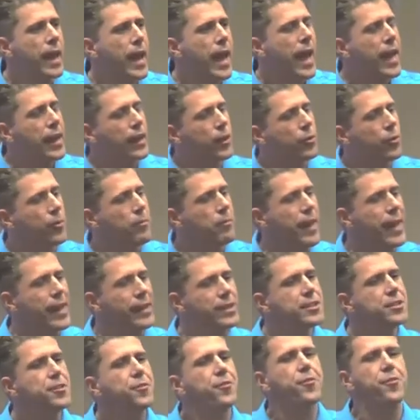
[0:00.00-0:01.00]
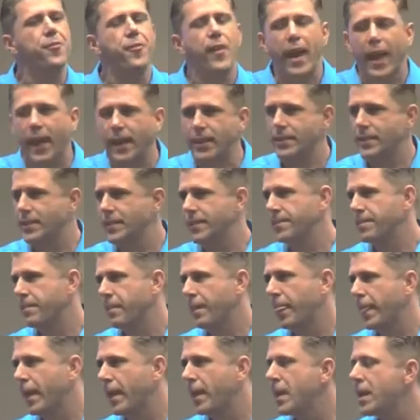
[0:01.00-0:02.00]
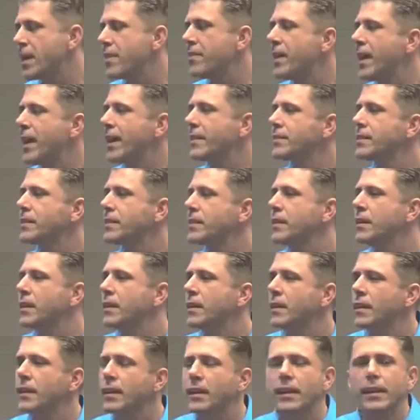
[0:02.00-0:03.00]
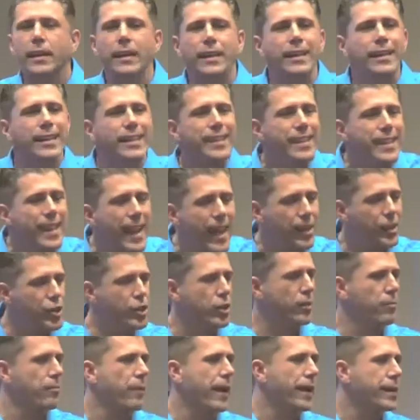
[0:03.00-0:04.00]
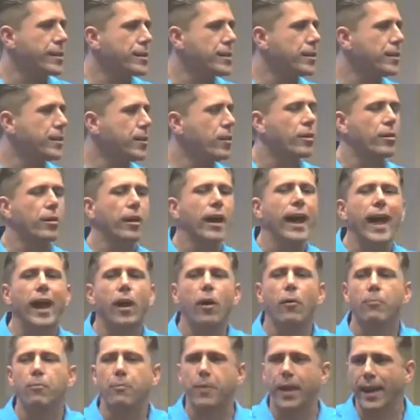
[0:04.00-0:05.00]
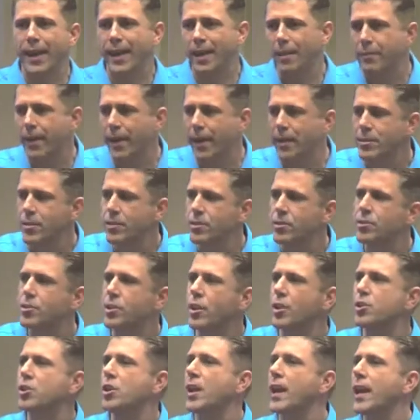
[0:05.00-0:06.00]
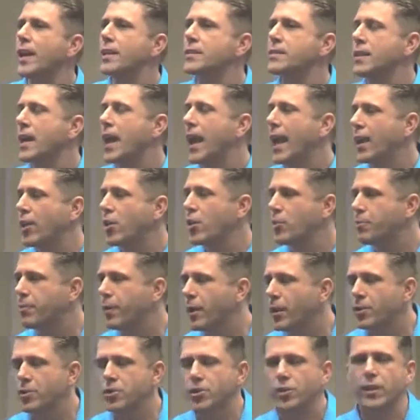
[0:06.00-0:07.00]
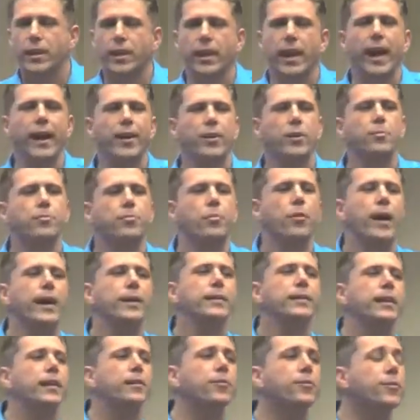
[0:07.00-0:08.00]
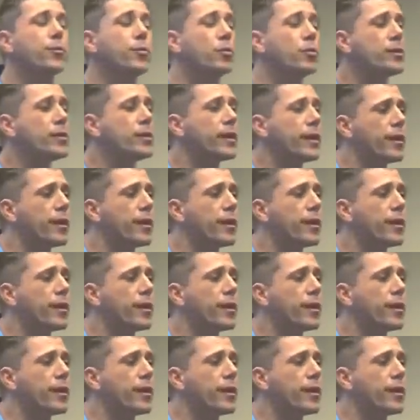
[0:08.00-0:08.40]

And it remains a fact that natural medicine or allopathic medicine, such as acupuncture, chiropractic, food